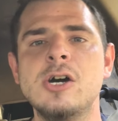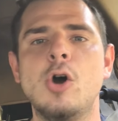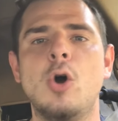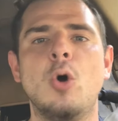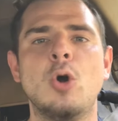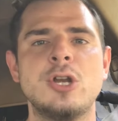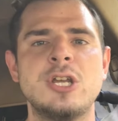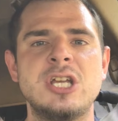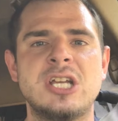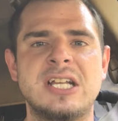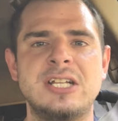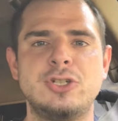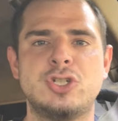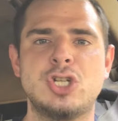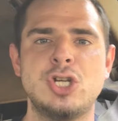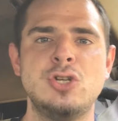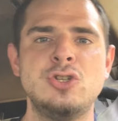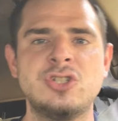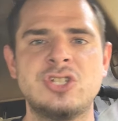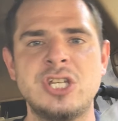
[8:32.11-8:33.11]
or you can
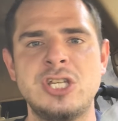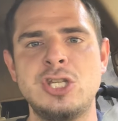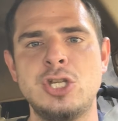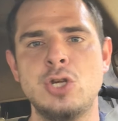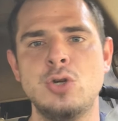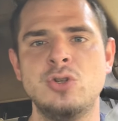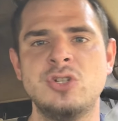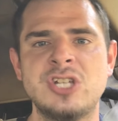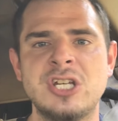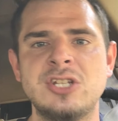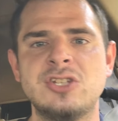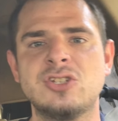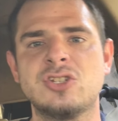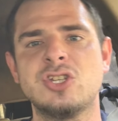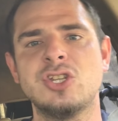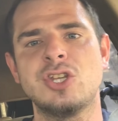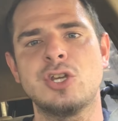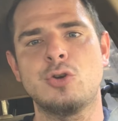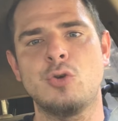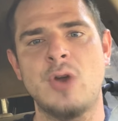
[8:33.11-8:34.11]
choose to use it
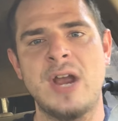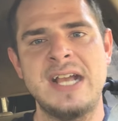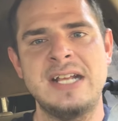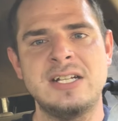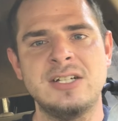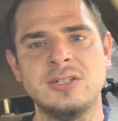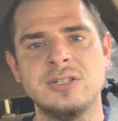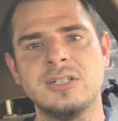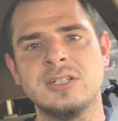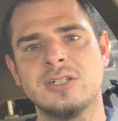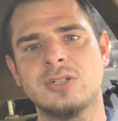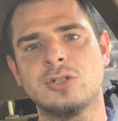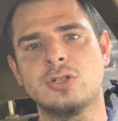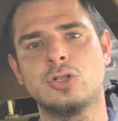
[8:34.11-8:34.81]
to the greater